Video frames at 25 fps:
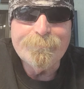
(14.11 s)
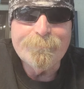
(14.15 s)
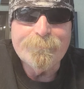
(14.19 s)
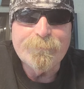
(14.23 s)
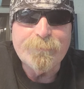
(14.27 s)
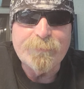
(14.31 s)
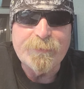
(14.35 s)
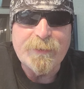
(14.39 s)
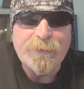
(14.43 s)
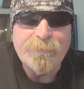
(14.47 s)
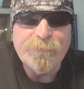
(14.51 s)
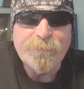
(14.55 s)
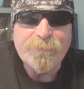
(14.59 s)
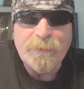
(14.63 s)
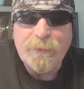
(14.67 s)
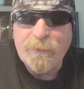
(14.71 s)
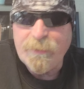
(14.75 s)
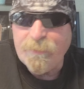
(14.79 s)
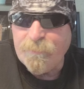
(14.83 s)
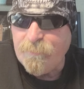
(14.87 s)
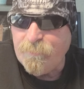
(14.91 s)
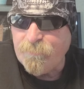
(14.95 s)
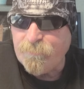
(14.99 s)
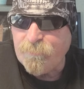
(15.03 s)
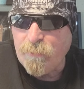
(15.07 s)
When I
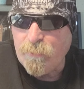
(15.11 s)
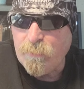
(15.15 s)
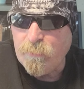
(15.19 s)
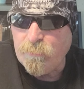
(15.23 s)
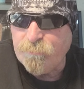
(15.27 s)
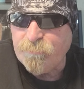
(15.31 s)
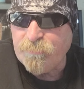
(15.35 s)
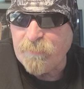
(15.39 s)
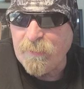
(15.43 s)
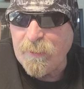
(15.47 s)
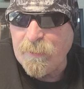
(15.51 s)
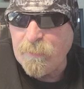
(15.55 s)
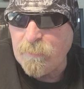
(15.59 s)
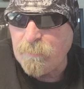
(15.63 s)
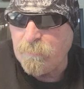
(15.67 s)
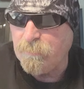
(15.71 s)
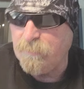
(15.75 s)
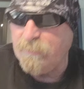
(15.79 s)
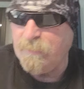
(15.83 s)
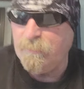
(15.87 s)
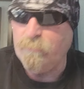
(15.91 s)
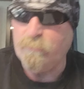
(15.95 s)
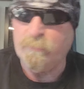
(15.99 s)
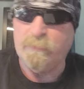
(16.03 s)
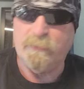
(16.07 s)
started this whole
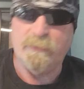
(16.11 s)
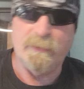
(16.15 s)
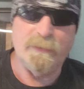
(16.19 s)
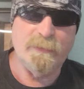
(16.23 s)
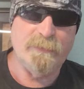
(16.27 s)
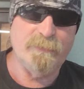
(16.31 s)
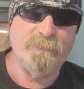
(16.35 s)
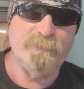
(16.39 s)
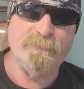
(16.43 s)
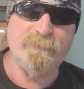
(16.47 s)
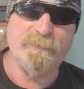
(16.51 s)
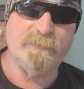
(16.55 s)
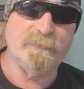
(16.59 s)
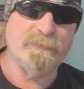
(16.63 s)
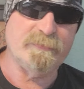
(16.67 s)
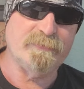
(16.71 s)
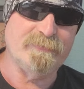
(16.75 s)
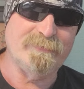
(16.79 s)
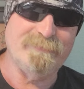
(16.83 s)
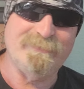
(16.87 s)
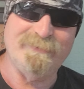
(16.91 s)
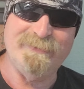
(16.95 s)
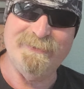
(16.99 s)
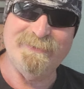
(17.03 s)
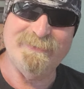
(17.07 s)
channel, it was
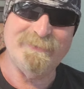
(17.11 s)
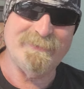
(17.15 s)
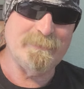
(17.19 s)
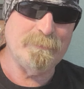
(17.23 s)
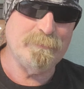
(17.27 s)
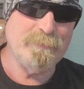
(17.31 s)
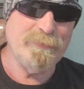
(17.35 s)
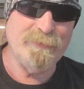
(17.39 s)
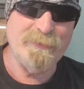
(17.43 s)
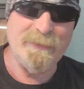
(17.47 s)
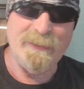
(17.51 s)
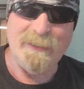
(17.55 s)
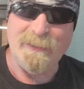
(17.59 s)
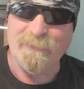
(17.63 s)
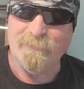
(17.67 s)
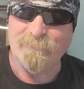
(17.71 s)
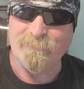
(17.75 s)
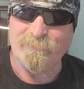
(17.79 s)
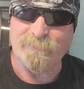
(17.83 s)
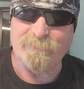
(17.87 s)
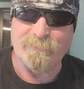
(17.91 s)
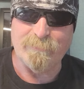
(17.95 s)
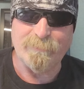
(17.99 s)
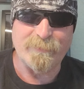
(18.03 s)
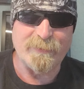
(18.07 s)
just to put out
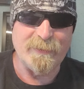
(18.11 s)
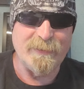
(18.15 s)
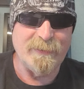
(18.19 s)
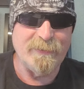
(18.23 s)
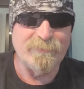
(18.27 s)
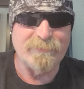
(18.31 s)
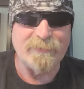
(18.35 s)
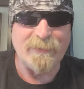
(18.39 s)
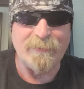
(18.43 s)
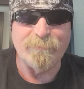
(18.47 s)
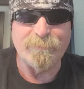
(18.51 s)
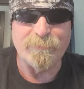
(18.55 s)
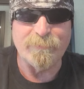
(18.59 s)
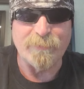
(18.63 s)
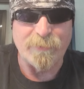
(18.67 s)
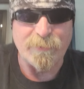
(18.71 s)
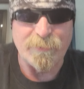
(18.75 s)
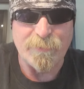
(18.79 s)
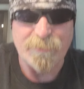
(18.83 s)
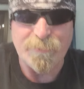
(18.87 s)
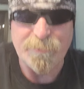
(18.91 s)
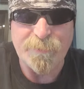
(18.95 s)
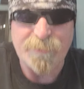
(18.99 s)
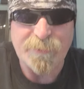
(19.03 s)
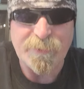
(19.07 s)
some things I've
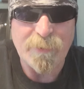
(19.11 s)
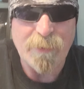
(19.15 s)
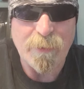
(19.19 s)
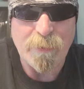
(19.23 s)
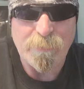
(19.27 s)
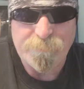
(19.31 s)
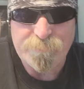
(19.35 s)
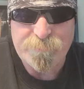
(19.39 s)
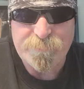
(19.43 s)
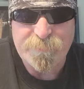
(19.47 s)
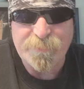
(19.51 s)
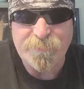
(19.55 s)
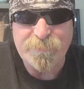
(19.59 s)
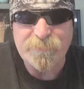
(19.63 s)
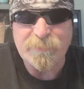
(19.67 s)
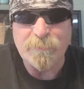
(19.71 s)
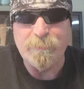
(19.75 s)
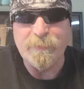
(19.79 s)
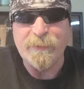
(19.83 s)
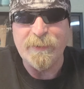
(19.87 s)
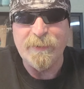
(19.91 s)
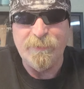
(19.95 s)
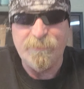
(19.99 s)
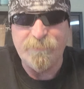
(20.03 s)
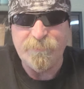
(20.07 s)
learned and hopefully
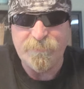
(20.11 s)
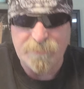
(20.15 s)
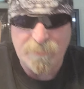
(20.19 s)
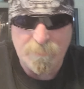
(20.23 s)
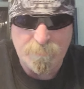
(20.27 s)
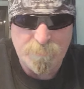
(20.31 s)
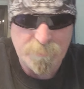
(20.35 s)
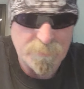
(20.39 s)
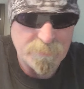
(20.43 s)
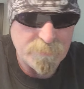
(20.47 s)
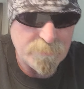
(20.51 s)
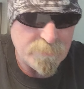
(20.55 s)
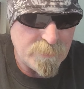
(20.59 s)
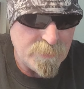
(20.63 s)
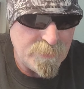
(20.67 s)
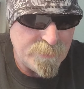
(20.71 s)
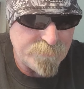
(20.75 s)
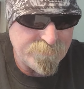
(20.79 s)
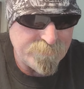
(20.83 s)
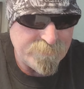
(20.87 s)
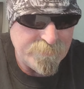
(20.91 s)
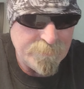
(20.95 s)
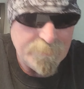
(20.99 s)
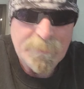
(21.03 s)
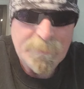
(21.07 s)
somebody'd stumble
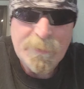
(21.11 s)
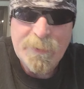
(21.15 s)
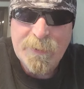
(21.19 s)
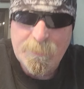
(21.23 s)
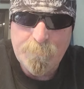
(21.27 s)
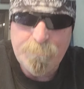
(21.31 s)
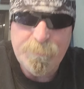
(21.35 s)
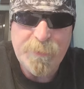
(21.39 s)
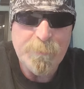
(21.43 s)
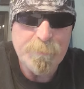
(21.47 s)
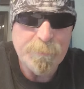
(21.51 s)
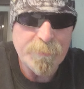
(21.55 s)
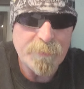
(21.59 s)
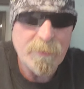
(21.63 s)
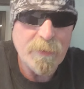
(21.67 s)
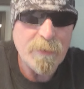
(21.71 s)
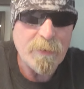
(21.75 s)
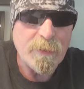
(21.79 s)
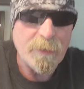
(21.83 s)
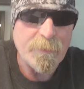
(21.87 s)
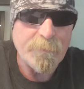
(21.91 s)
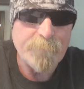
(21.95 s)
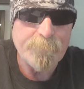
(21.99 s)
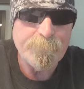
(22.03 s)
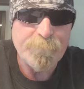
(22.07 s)
across it, and people
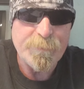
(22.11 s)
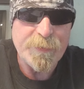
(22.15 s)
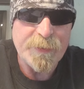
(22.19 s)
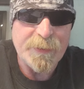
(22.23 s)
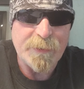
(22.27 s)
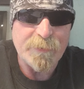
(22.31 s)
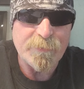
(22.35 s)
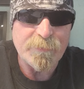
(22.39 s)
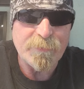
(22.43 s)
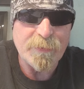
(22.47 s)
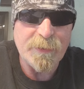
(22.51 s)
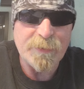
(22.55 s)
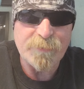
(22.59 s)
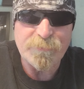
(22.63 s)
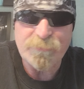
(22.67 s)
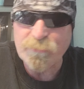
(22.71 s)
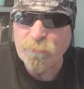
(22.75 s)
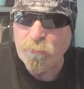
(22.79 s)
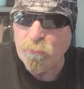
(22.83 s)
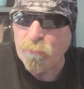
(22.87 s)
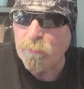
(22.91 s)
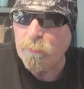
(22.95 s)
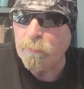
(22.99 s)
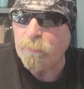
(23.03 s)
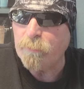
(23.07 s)
are. And it's
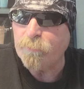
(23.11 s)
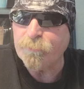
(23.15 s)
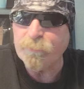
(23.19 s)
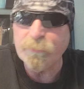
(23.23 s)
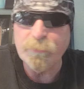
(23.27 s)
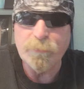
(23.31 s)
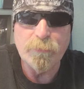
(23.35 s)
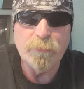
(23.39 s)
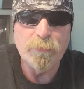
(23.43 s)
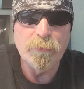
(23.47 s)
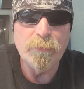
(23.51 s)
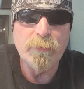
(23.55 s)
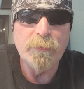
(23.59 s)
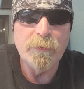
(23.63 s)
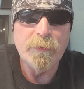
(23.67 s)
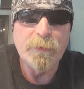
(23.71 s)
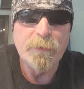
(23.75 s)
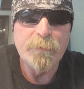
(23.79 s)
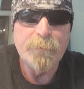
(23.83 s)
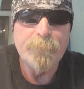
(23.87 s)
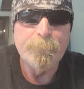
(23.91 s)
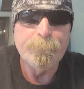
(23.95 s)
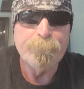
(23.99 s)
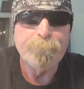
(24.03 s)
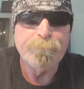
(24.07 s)
cool to
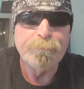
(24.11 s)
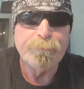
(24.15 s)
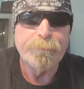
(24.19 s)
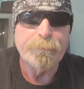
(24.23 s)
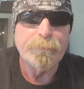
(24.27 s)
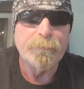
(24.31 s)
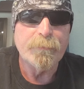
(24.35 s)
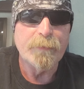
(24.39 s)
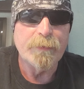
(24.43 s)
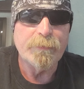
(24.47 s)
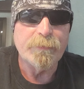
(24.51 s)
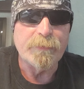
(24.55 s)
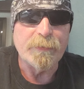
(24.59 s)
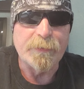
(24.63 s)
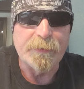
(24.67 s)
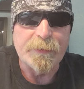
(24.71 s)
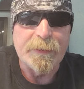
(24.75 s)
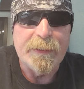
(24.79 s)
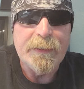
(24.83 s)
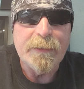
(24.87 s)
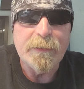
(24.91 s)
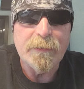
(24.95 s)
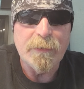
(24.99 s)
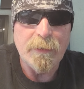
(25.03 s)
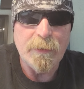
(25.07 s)

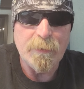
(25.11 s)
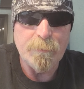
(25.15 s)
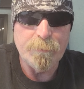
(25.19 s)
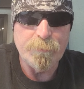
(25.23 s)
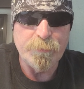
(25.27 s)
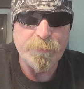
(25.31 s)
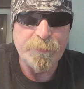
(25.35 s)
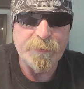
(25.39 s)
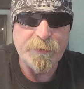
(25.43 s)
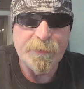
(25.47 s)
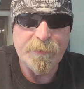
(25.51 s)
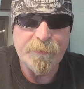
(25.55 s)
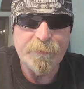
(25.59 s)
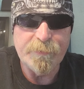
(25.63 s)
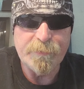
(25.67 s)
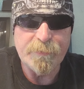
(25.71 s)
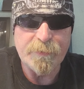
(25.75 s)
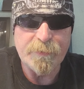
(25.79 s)
link up with